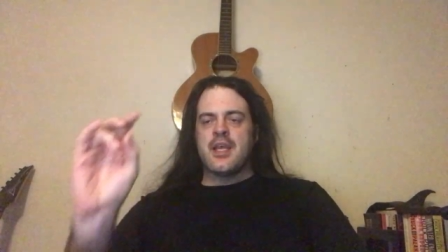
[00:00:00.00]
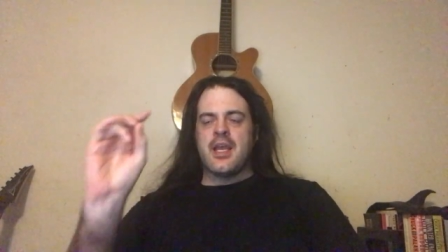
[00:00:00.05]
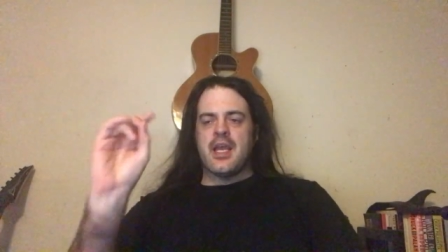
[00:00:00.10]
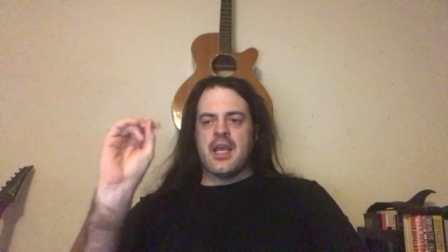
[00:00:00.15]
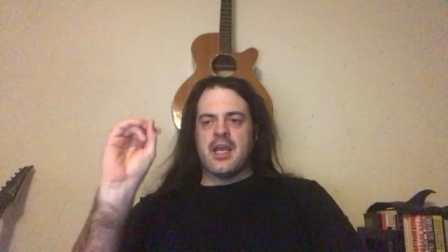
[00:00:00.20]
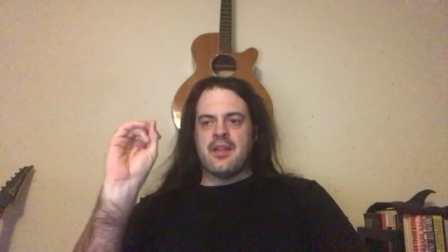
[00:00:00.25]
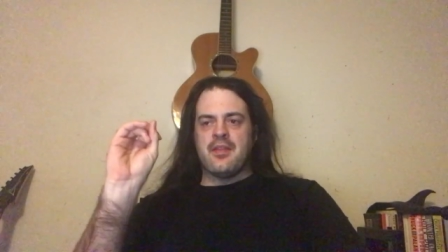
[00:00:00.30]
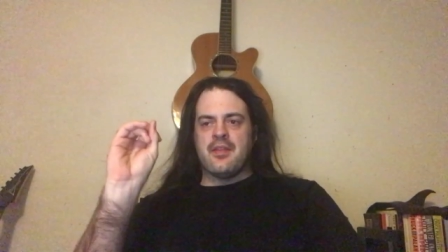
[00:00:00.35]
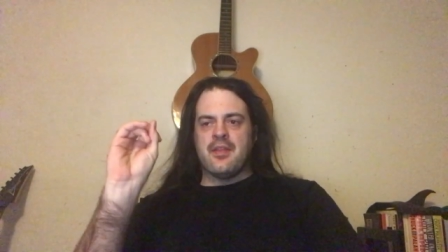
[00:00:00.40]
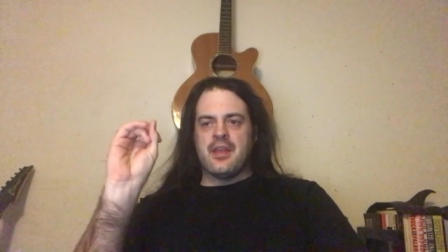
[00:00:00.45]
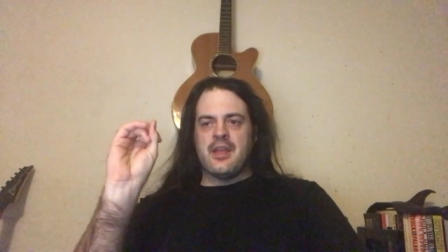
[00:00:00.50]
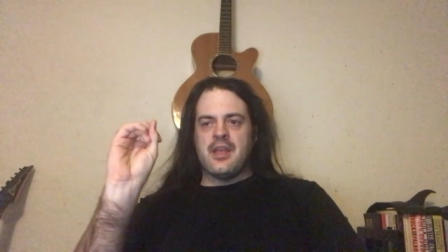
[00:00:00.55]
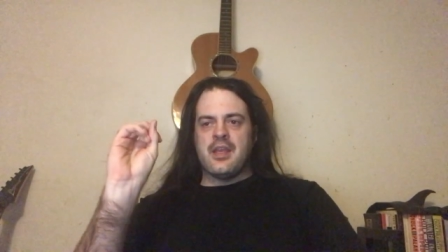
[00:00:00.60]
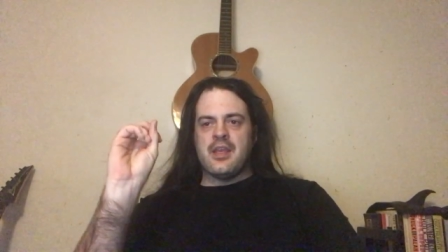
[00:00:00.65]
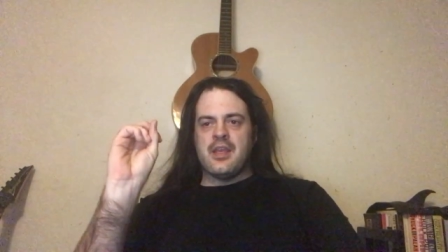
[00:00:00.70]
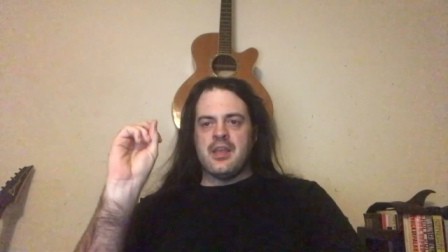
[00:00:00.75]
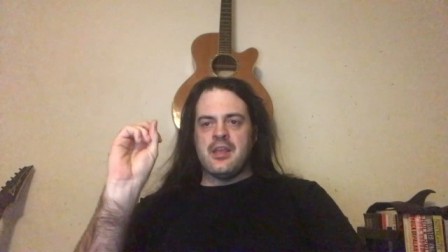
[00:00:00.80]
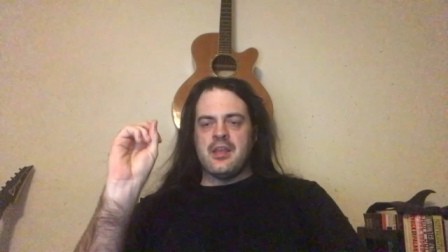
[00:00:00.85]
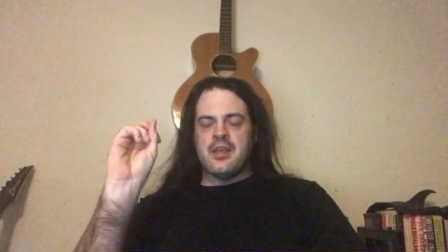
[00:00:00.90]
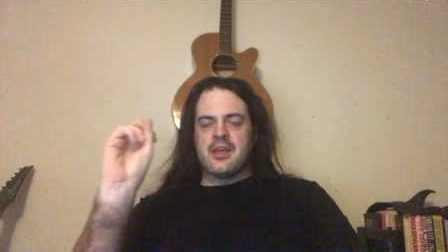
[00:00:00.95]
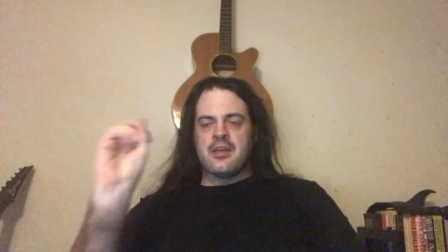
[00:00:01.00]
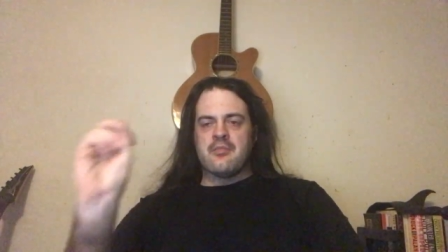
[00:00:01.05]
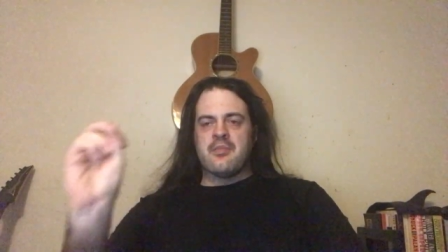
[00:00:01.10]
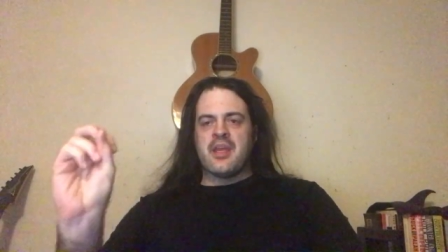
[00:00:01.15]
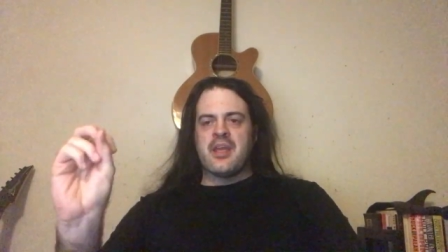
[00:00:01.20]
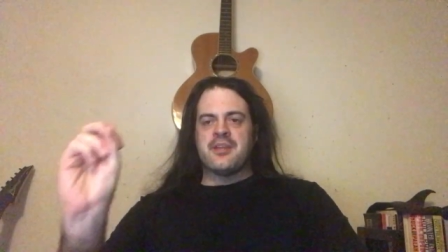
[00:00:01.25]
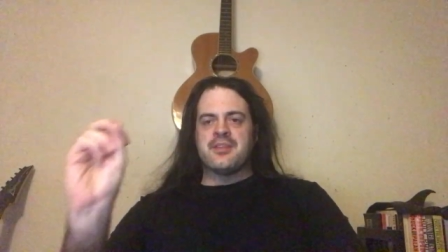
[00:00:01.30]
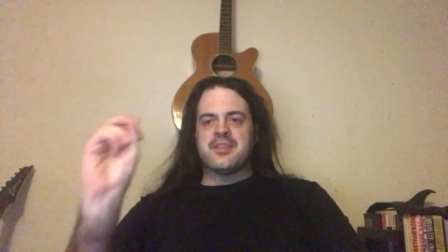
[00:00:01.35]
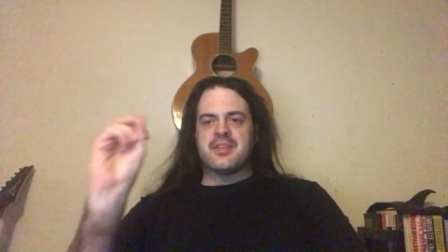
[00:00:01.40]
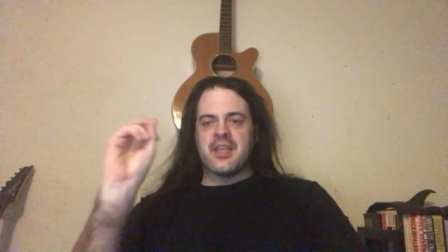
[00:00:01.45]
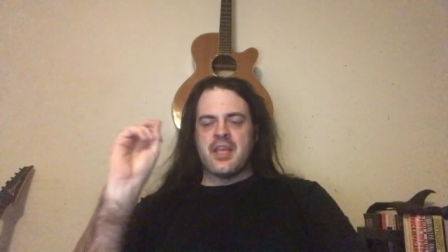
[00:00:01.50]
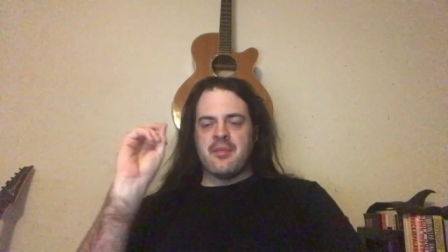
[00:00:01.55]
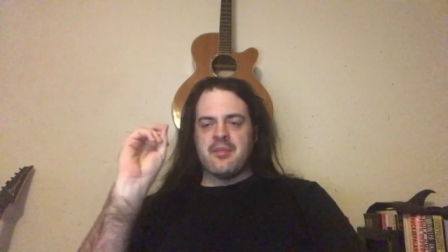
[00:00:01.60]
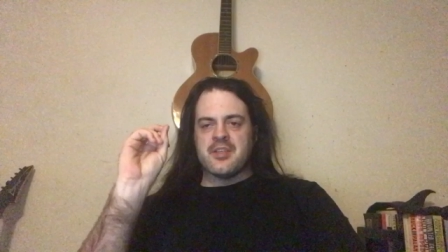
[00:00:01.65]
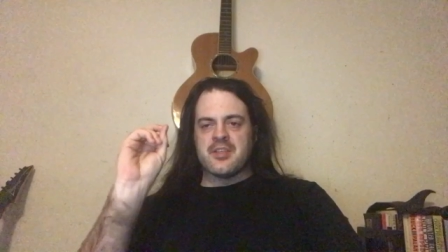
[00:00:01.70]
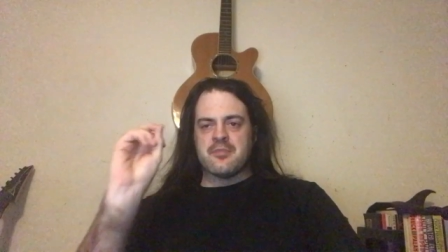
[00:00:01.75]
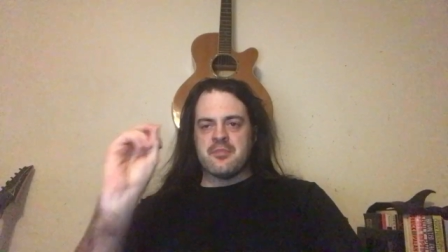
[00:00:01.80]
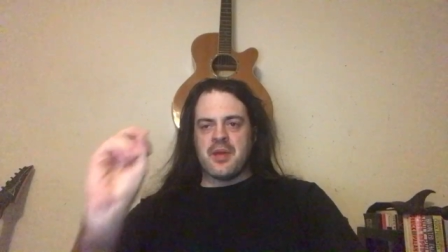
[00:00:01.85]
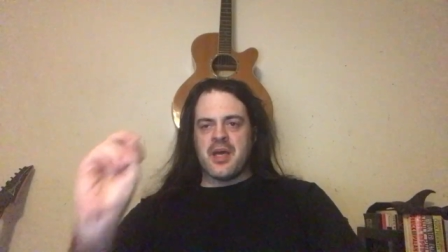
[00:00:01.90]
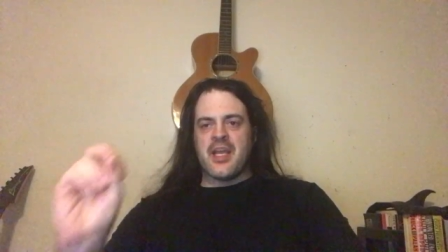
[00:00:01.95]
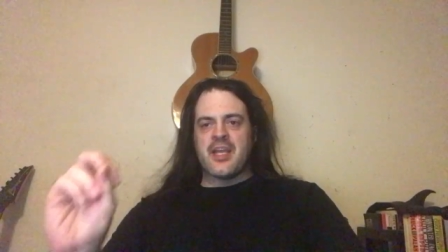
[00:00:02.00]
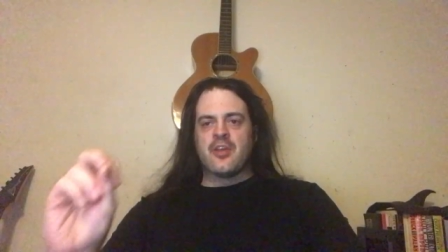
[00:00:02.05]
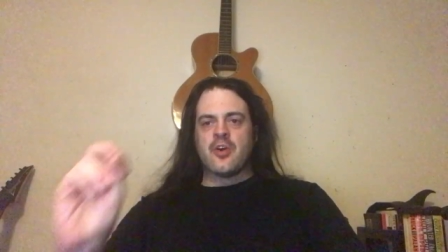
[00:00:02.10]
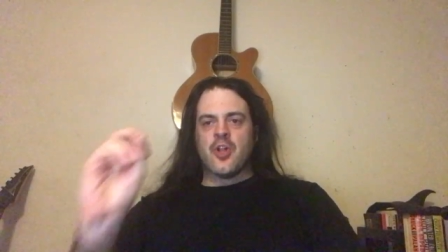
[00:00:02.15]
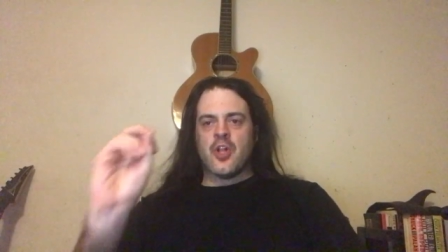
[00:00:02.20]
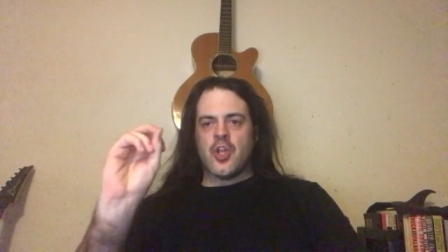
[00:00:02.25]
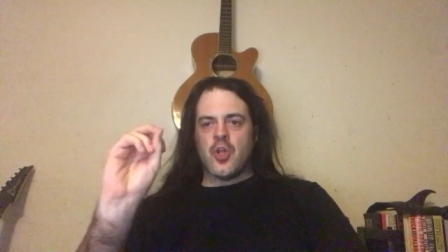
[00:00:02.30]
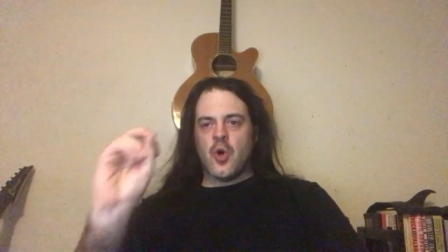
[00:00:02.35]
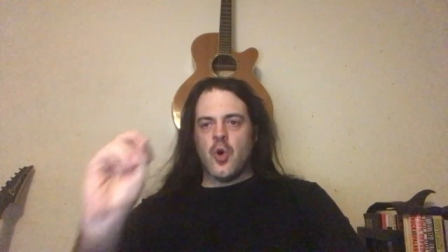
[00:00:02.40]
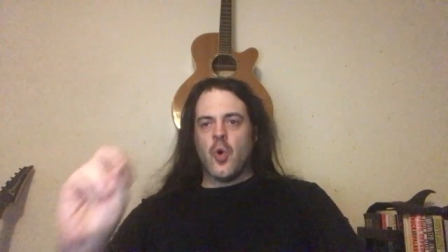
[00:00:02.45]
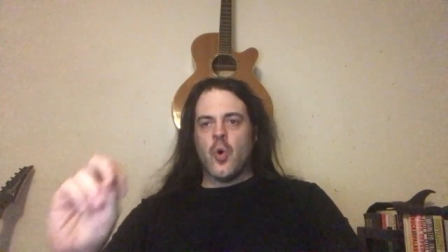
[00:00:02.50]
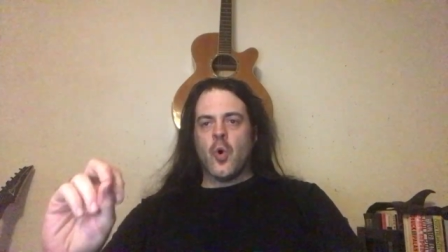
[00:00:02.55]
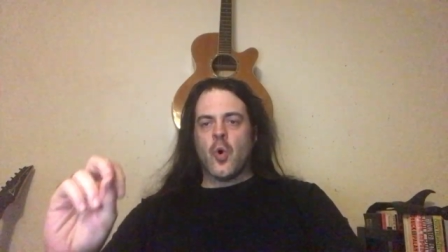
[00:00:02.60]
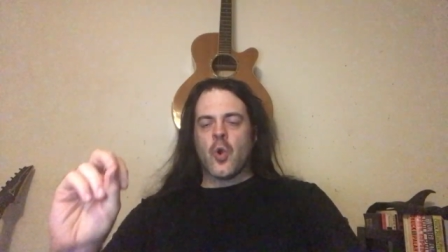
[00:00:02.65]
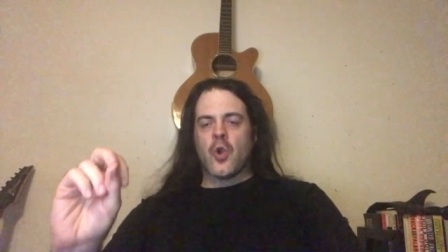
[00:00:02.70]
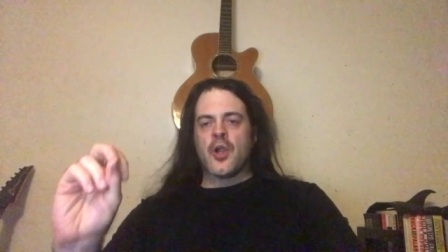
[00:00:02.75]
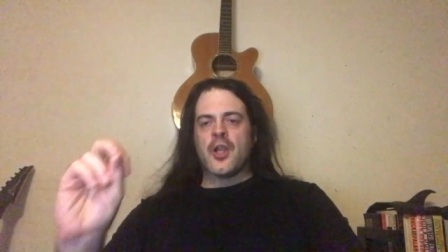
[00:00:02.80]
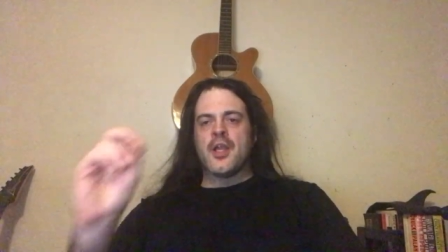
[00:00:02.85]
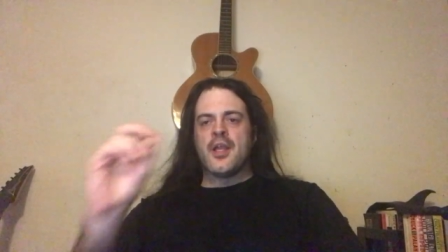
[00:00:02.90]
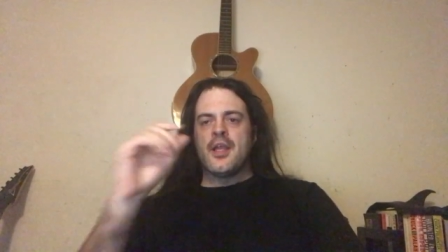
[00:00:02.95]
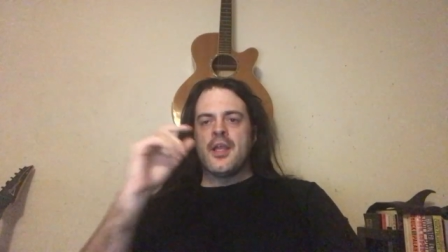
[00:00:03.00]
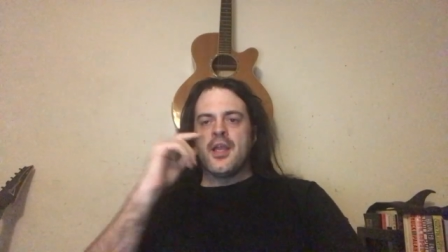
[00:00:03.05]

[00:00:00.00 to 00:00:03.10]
and the young man's name is Michael Oher.